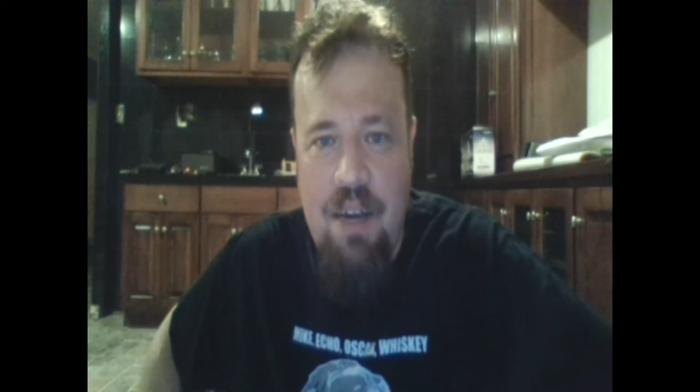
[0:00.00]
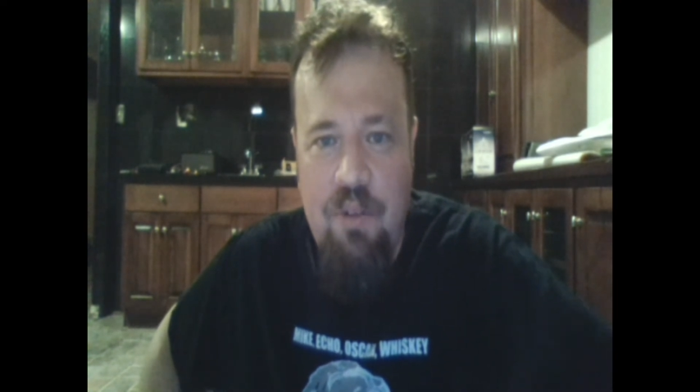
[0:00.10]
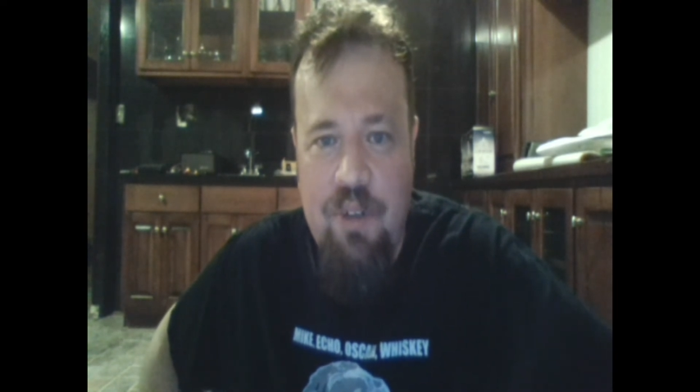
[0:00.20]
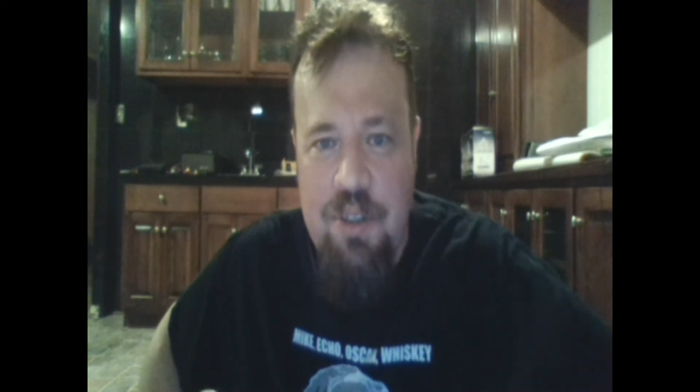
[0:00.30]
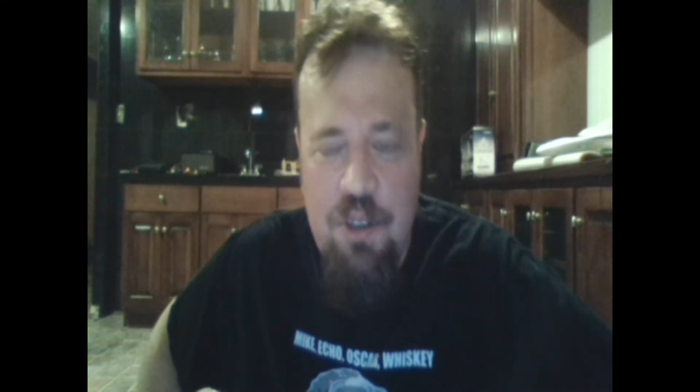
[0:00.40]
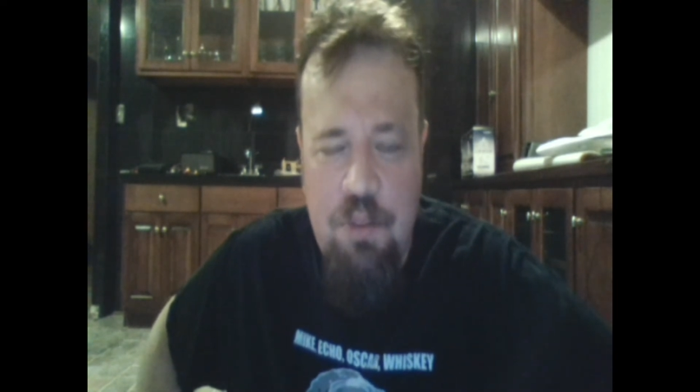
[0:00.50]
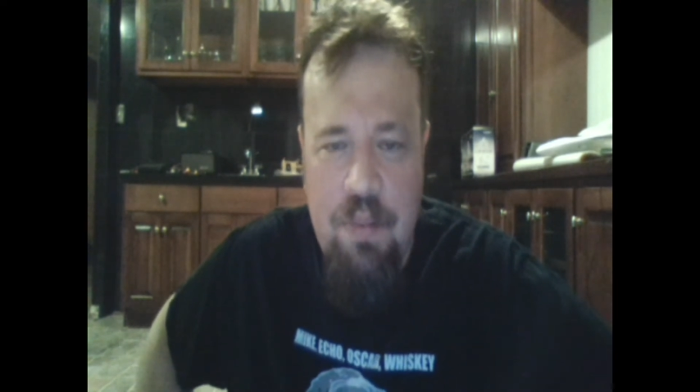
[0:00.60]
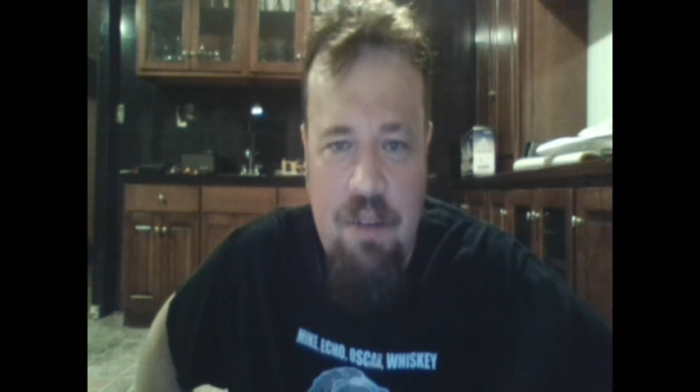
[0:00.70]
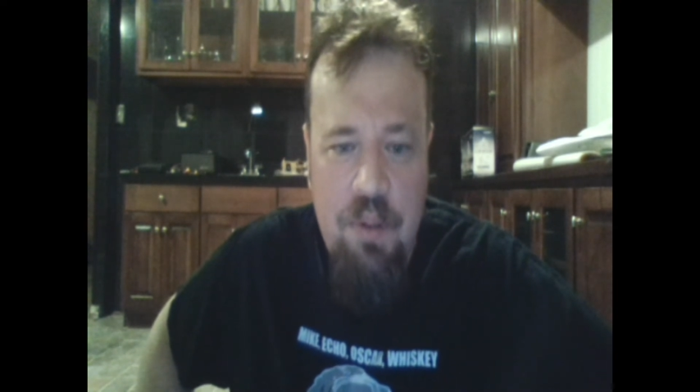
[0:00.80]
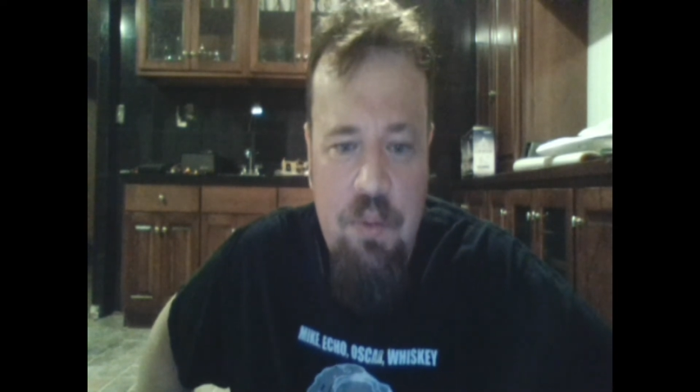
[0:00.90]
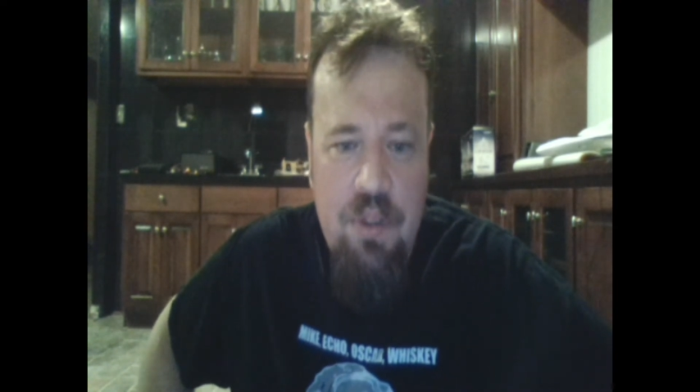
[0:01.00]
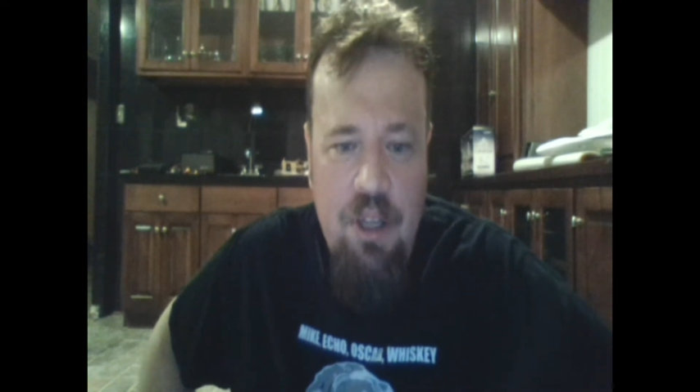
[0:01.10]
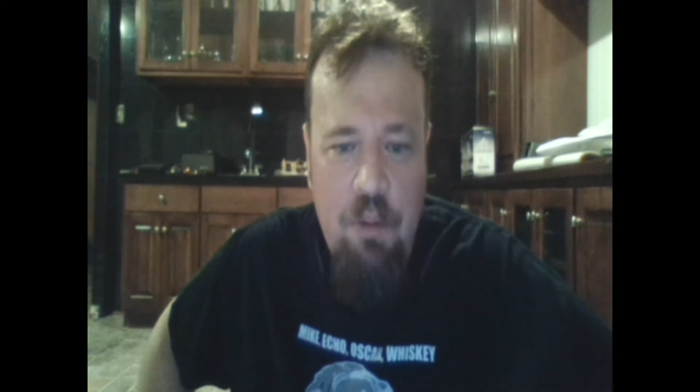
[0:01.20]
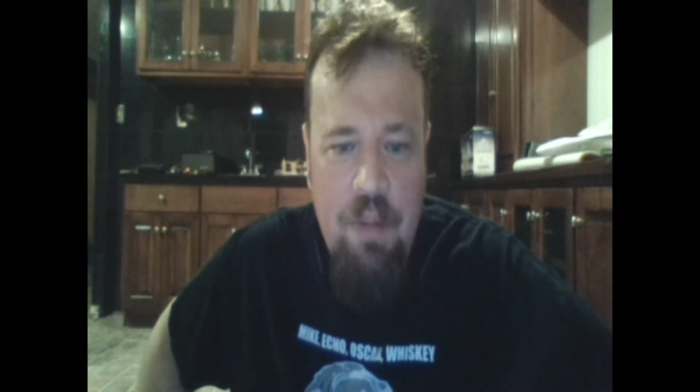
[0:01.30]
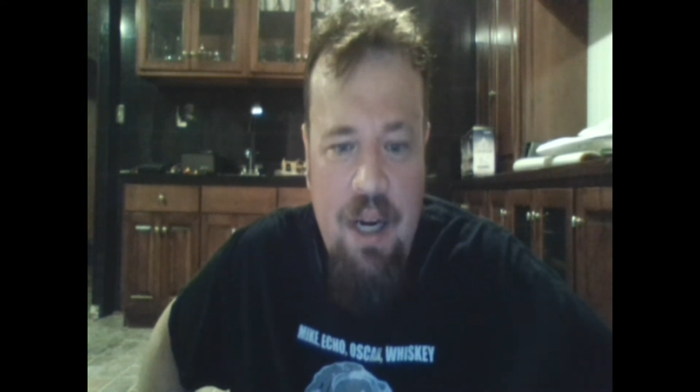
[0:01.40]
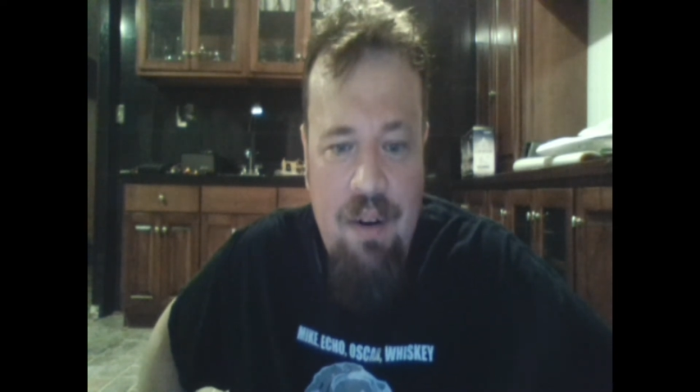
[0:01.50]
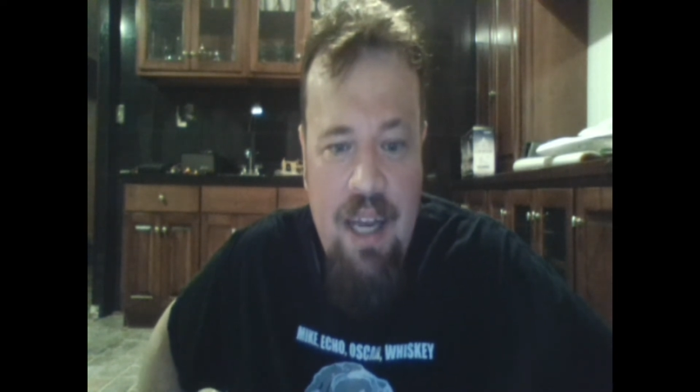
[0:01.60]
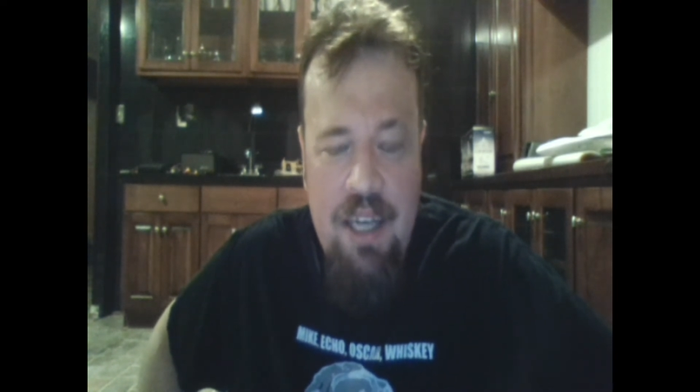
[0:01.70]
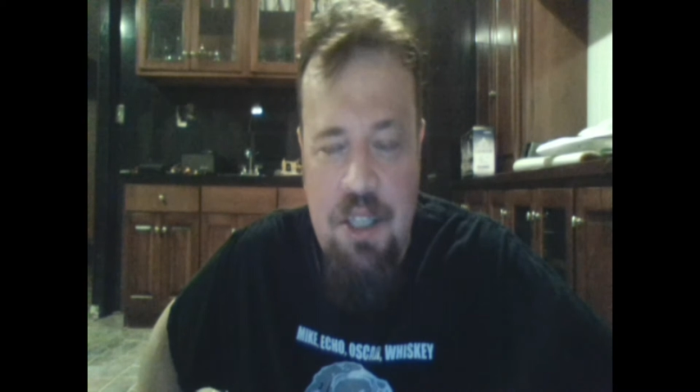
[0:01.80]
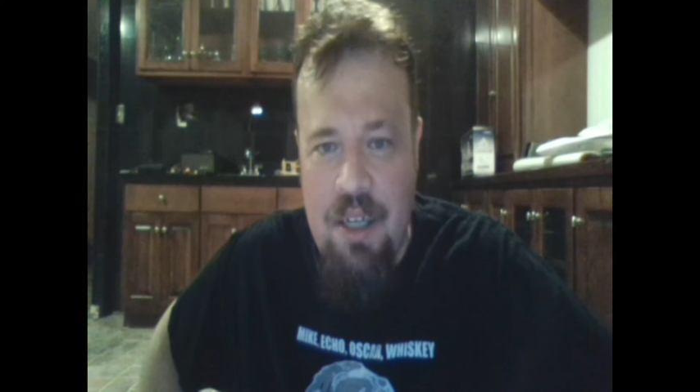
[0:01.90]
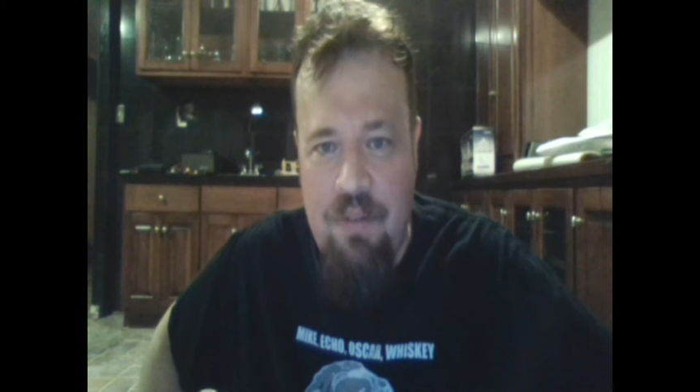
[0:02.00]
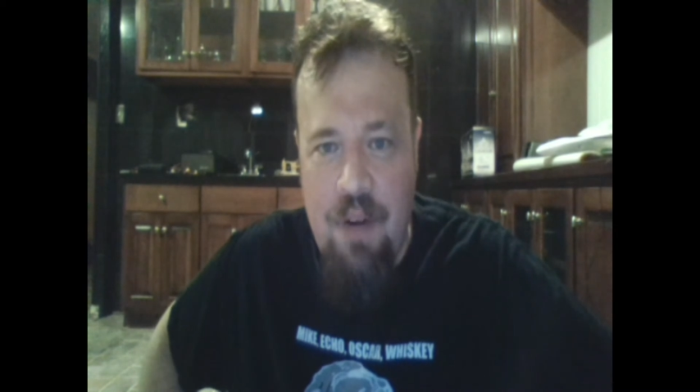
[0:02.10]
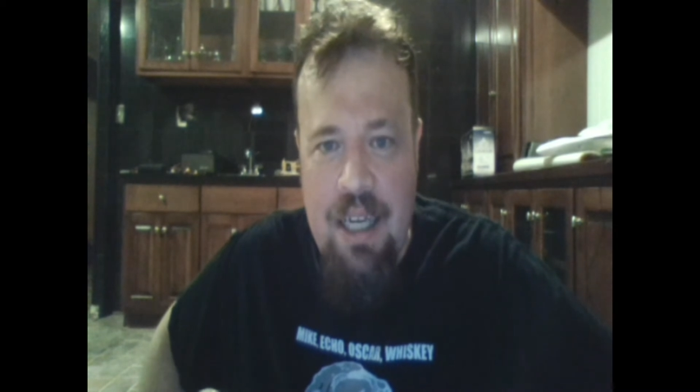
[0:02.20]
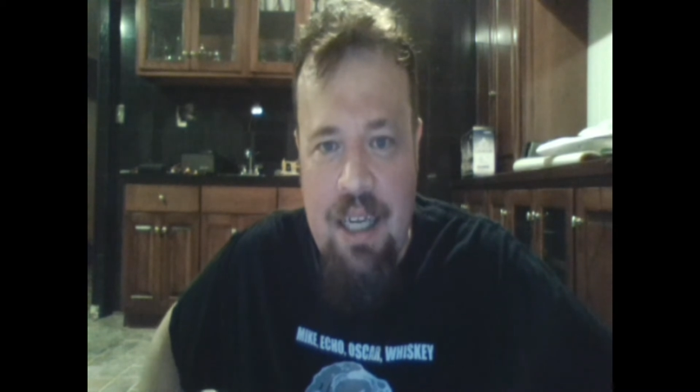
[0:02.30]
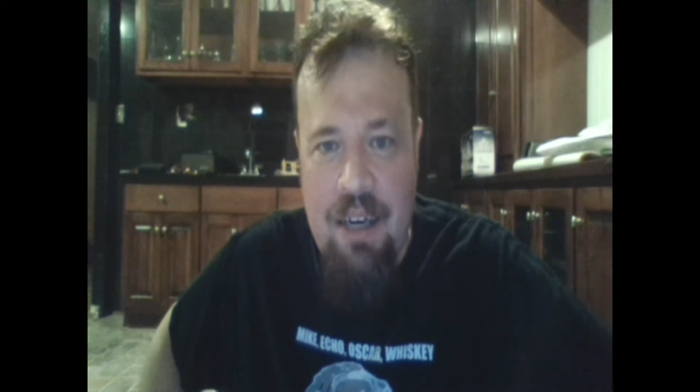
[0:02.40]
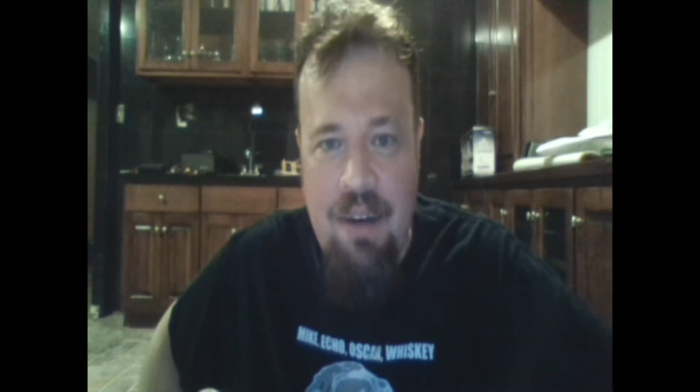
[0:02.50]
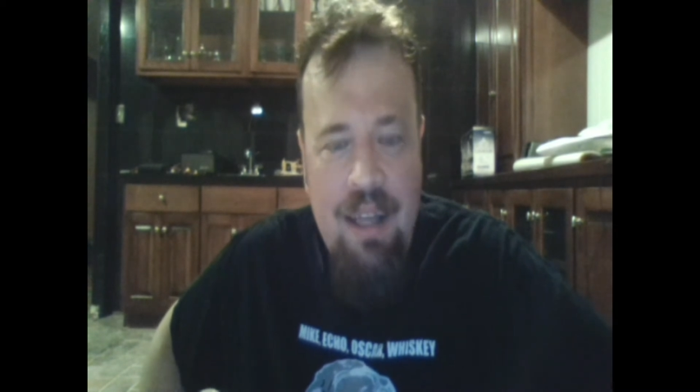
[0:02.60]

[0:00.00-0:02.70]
I want to experiment with low power HF radio.